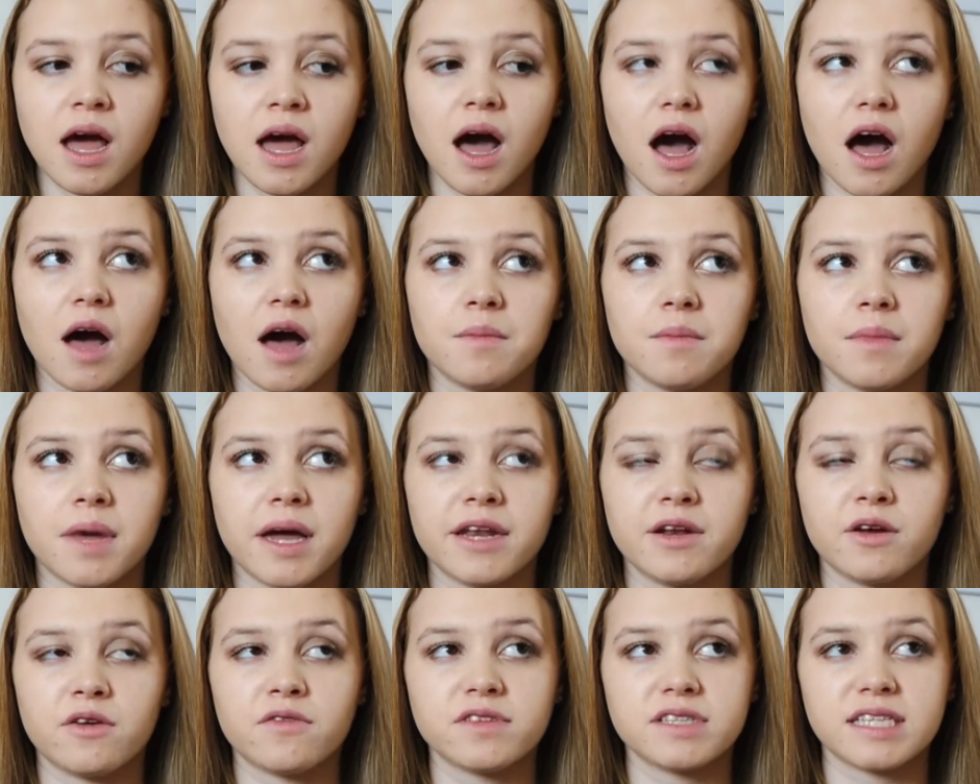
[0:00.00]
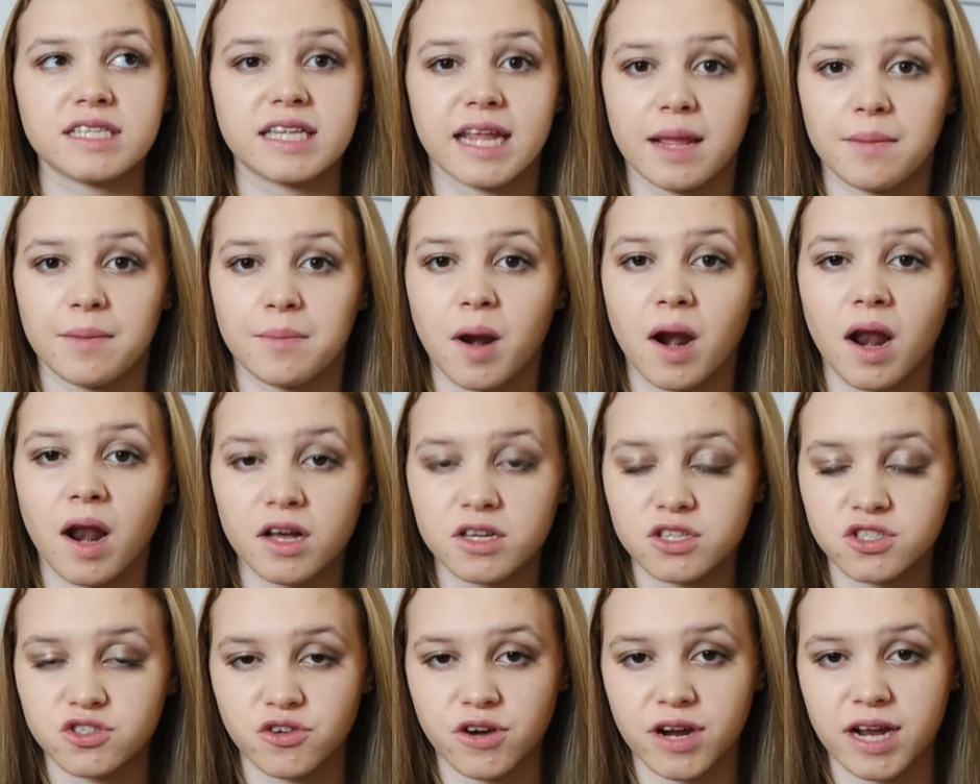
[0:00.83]
and obviously
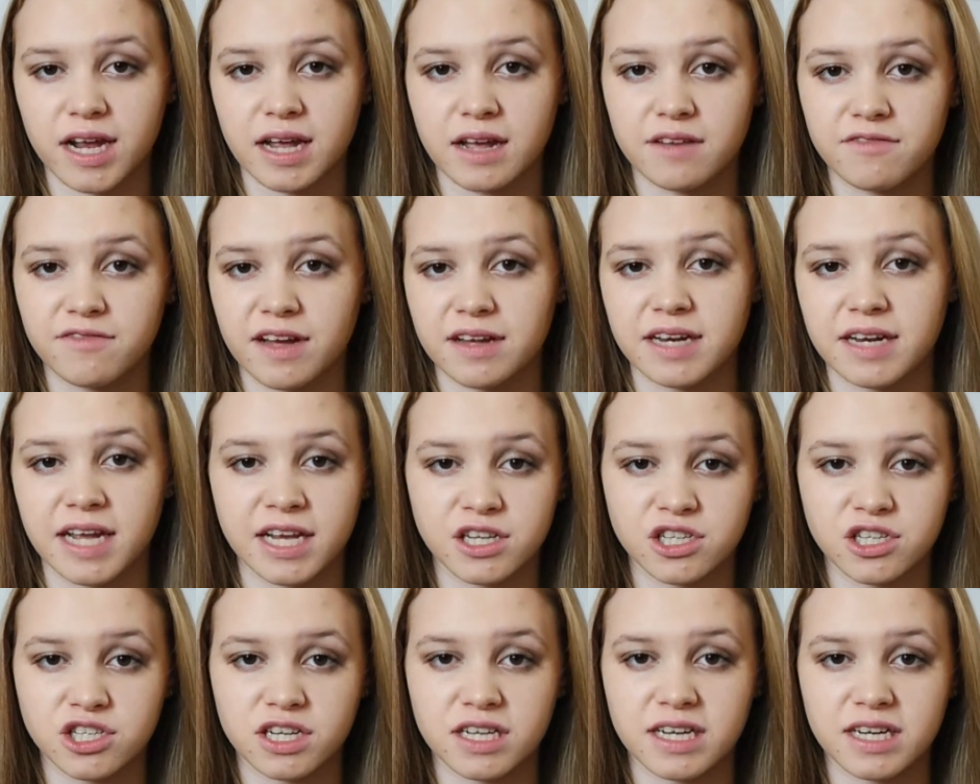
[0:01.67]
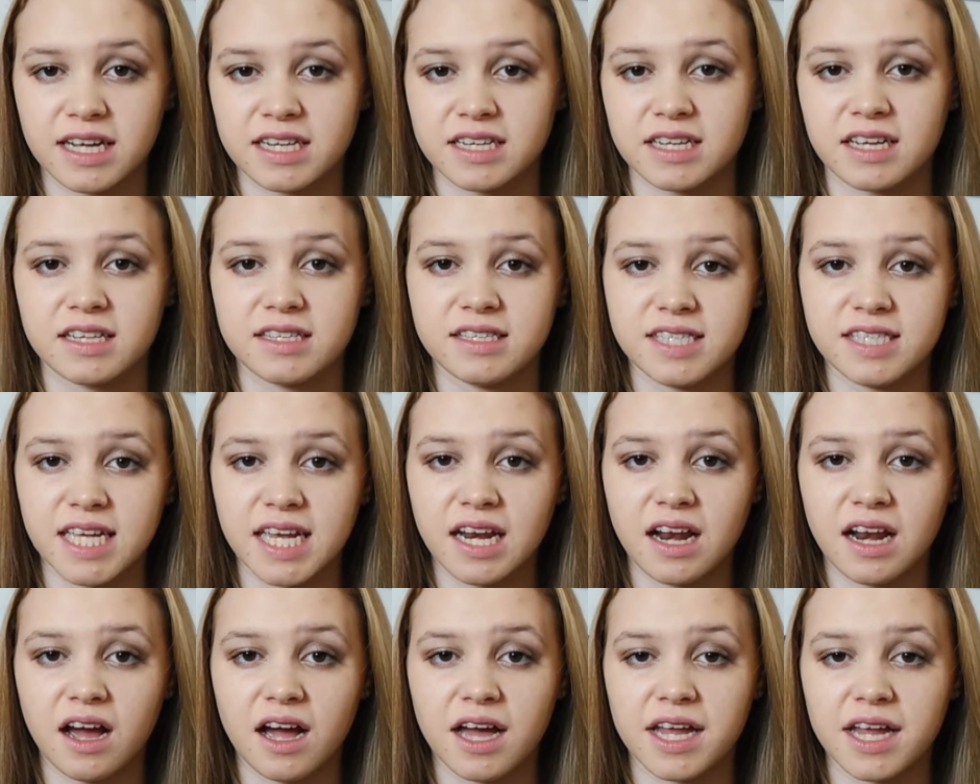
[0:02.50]
plastering foundation and
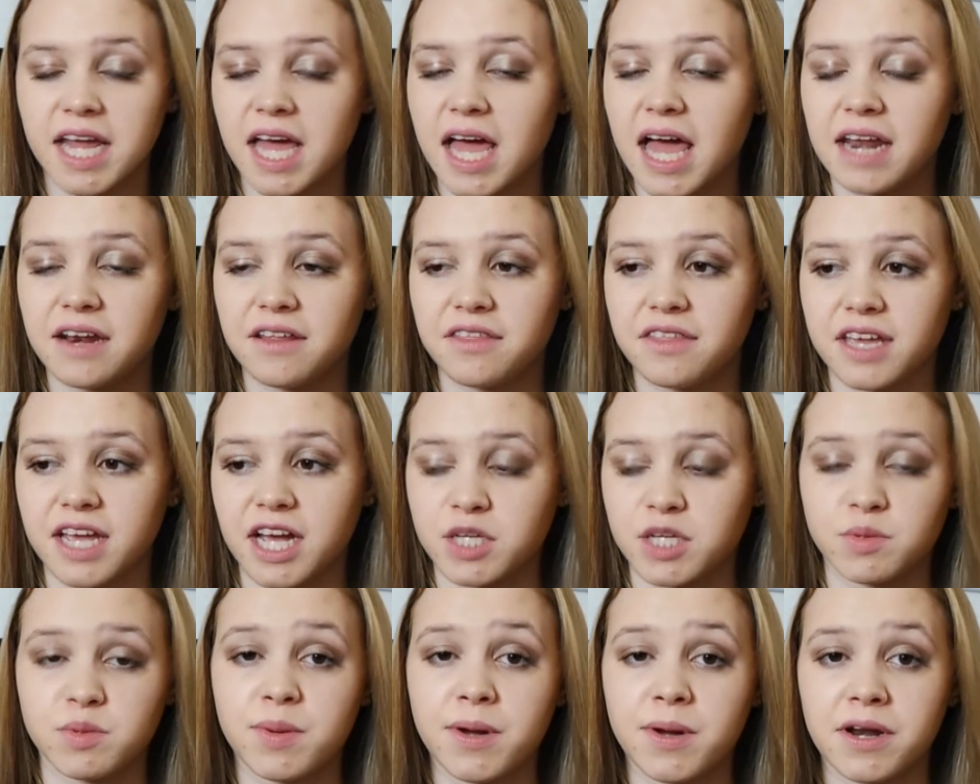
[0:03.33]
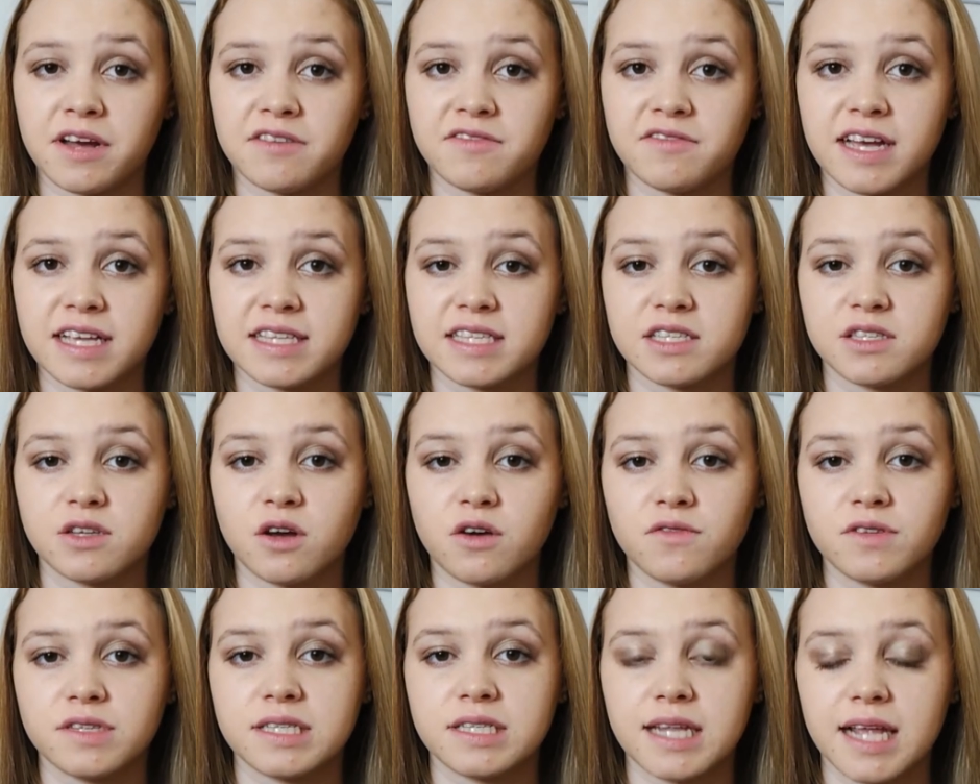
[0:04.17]
concealer and anything else we put on our face is
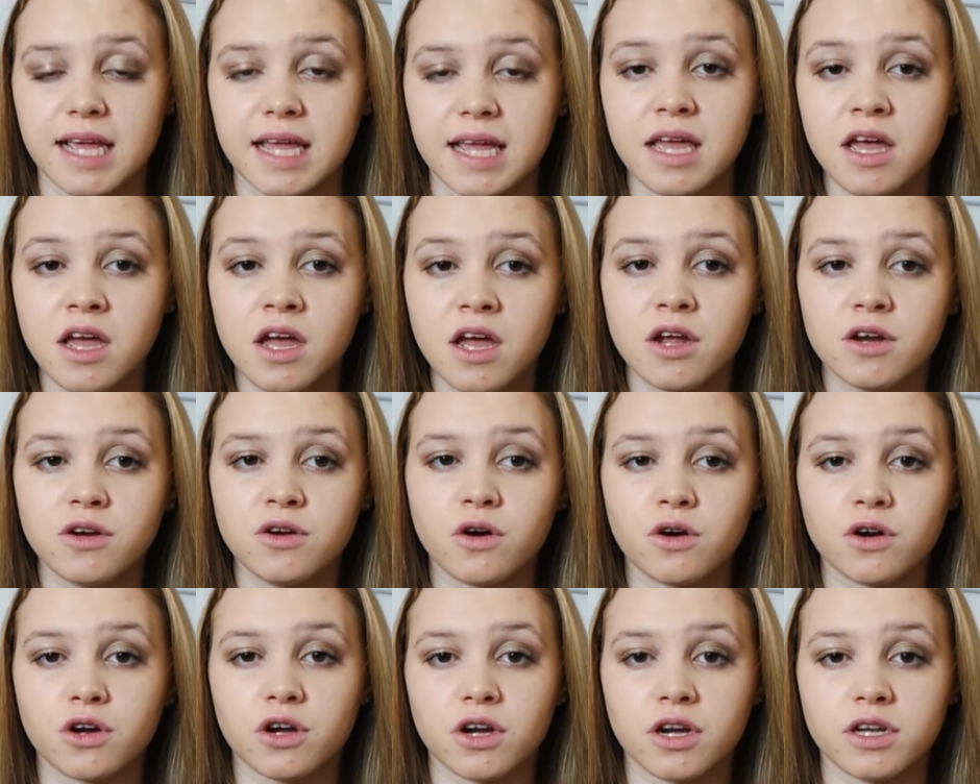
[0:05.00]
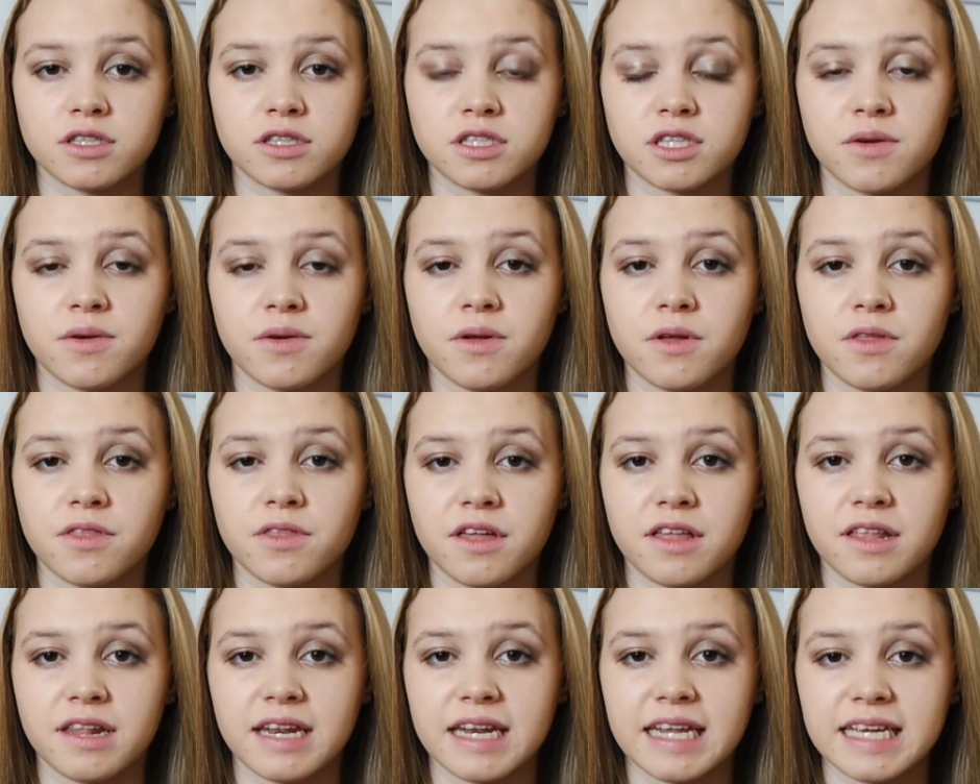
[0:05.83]
obviously not good, so
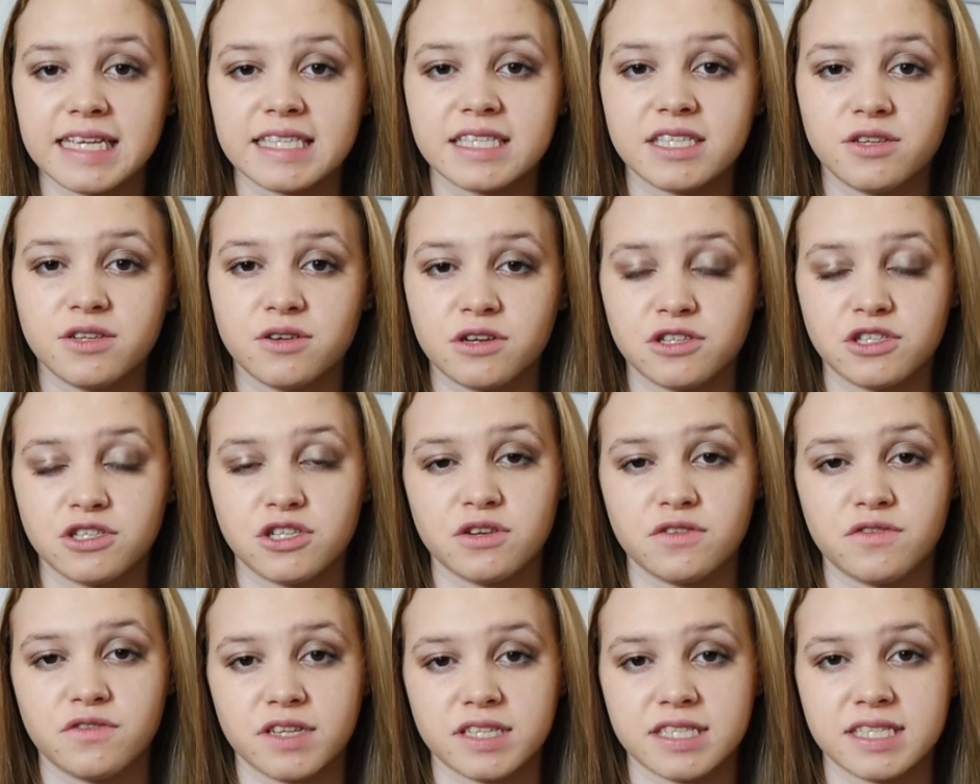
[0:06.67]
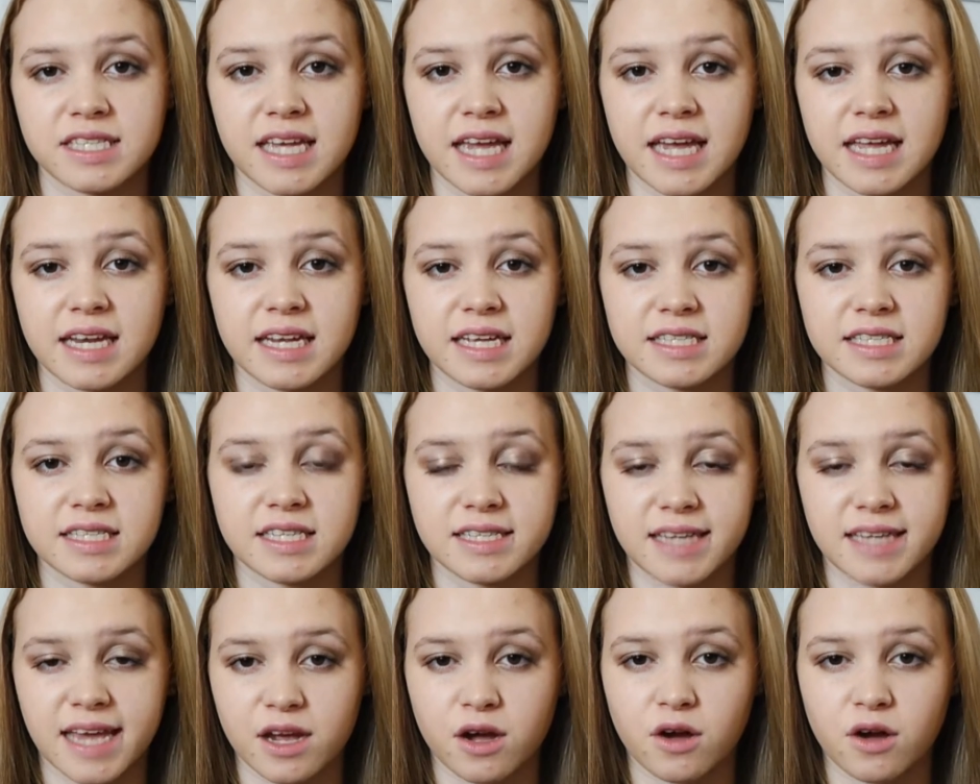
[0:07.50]
the least you can do for your skin is to
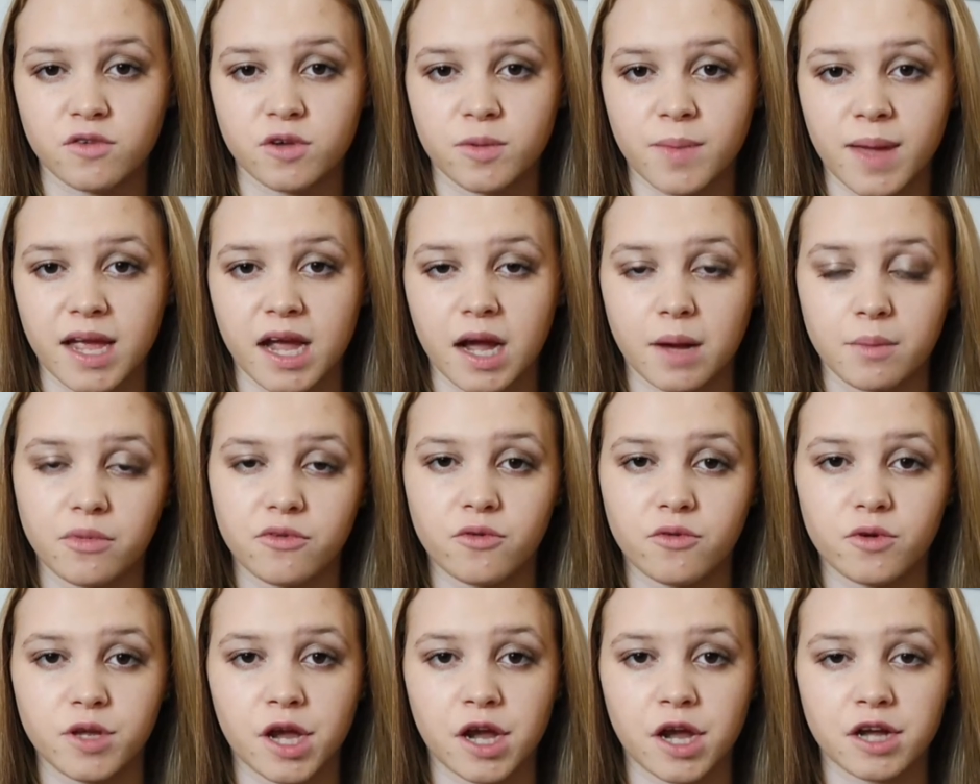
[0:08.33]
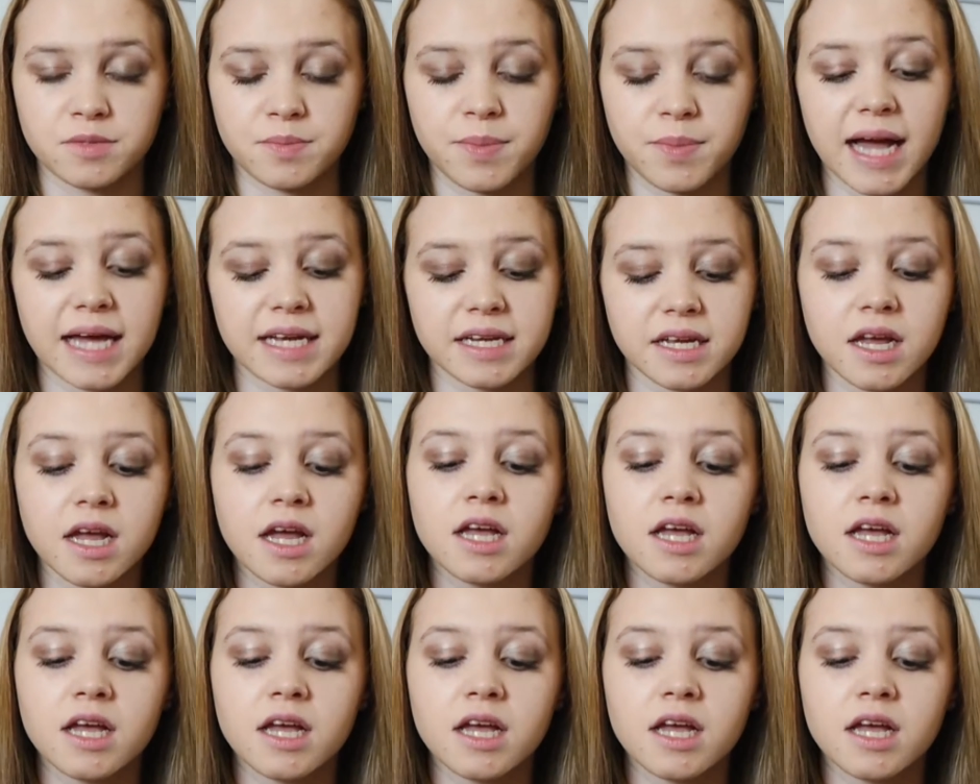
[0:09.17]
take off your makeup before you go to bed.